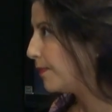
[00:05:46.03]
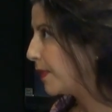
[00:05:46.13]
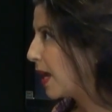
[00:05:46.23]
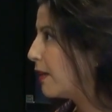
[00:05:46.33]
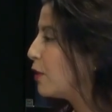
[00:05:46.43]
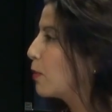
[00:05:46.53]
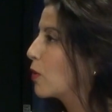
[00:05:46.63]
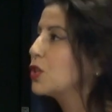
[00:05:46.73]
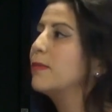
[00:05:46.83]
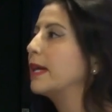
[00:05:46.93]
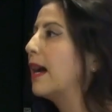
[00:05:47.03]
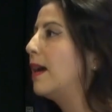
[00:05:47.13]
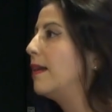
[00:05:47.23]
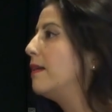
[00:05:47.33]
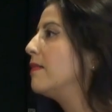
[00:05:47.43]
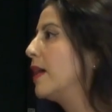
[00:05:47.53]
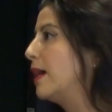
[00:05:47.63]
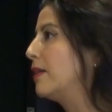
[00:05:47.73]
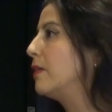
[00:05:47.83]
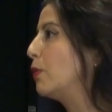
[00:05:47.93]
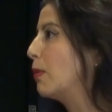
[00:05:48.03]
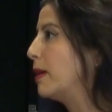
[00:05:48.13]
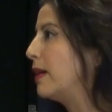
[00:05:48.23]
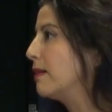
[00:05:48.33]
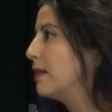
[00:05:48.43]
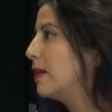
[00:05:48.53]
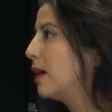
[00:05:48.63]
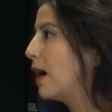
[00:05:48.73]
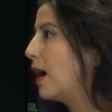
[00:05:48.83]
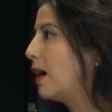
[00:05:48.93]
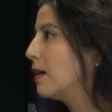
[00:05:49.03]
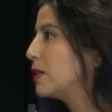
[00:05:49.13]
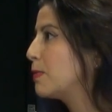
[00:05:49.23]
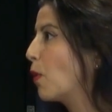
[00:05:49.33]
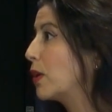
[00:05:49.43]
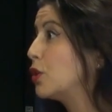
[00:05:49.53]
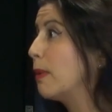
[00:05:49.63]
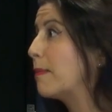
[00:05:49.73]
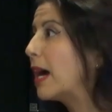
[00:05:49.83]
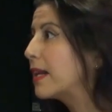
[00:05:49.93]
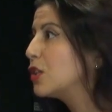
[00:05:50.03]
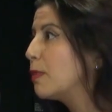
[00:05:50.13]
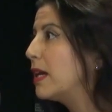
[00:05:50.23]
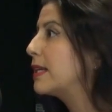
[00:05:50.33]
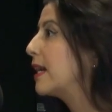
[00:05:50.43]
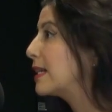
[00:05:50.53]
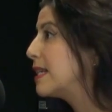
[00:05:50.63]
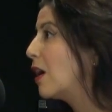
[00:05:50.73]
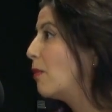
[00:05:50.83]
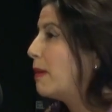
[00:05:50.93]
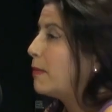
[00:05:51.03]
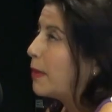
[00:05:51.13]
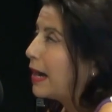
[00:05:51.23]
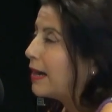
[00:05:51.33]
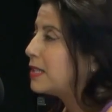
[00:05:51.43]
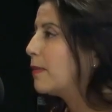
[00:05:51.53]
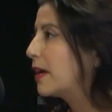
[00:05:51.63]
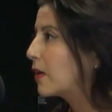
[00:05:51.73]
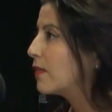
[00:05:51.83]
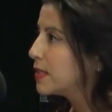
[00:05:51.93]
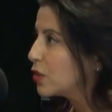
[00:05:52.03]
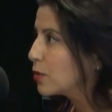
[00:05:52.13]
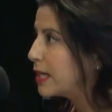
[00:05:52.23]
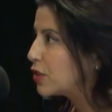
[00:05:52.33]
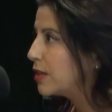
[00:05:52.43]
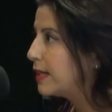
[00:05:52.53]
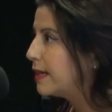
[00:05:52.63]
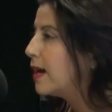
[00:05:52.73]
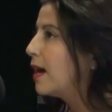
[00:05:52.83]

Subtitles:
And if you approach them again, then you will be spoken to by management, kicked out, maybe banned, depending on the situation.